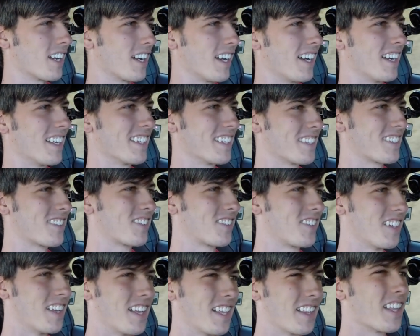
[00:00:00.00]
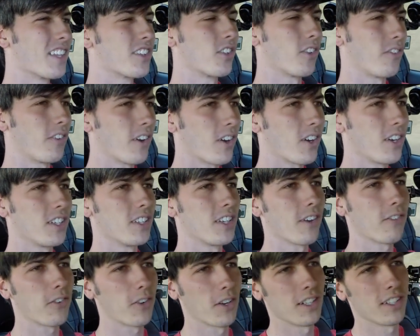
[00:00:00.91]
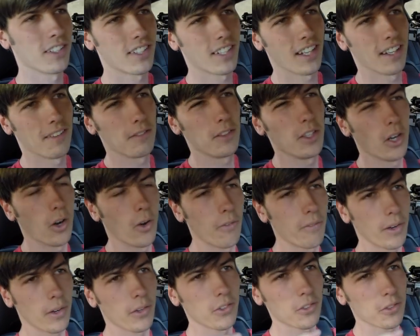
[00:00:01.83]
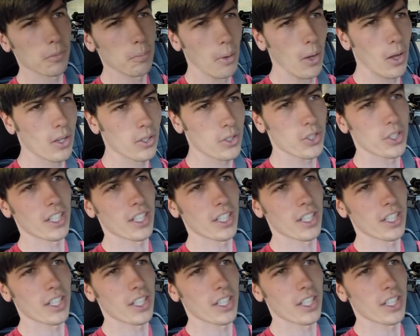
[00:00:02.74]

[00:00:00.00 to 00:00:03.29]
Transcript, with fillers: That's a very different, you know, very small